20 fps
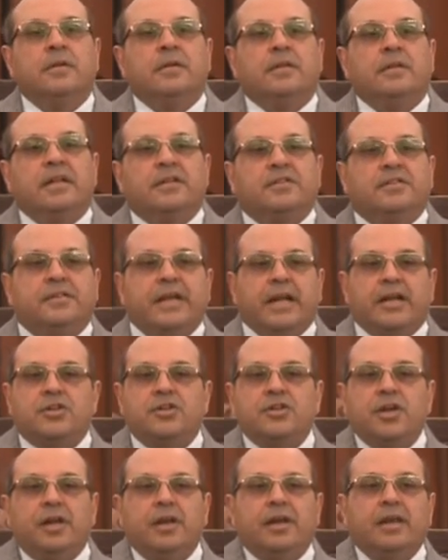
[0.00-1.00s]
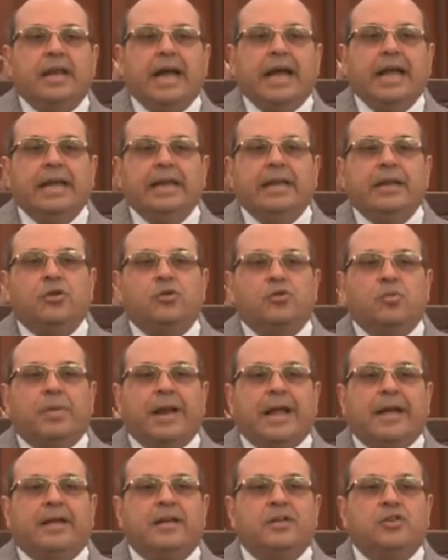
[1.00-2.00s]
that Section 9 into
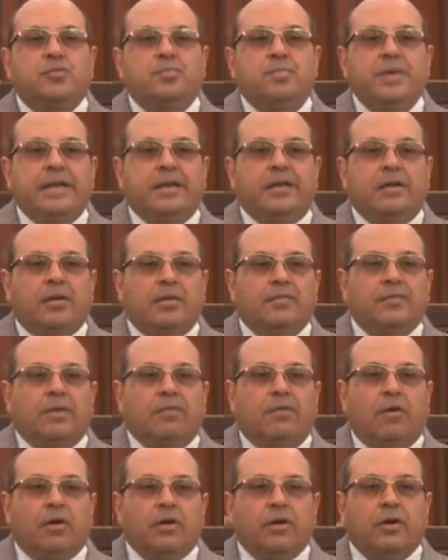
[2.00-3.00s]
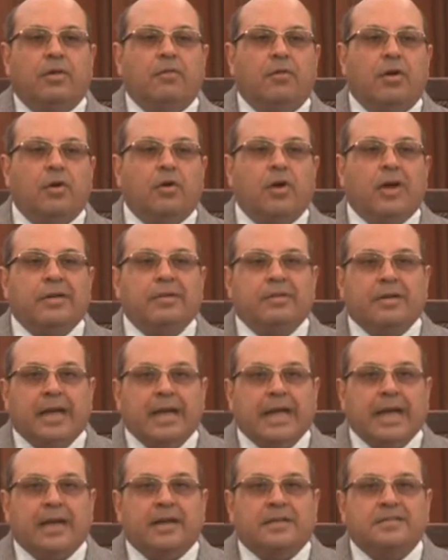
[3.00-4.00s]
brackets B of the Foreign Award
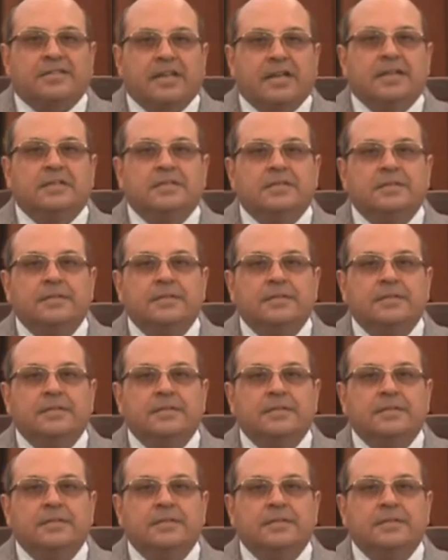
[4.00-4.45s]
Act says